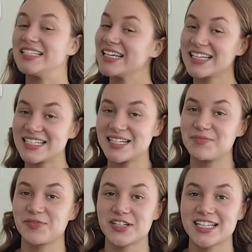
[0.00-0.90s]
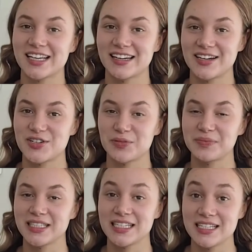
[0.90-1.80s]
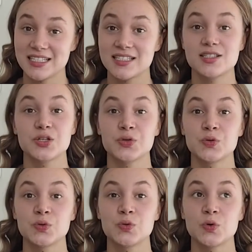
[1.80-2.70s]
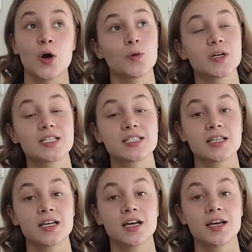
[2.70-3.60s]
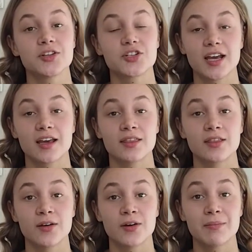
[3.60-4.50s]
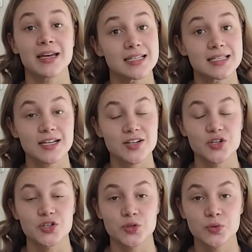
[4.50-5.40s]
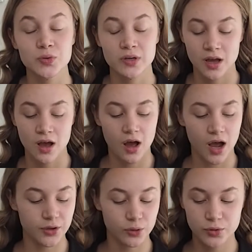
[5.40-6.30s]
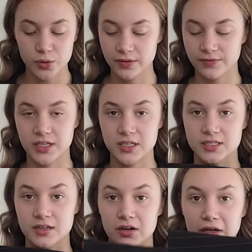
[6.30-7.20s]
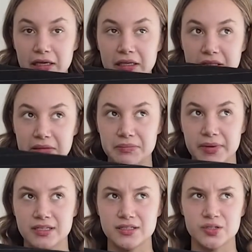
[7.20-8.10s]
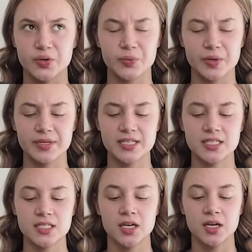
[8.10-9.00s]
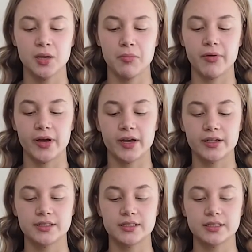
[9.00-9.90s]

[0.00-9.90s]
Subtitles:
second tip for secondhand shopping is to always check the men's section too. I don't know if these are like men's or women's, but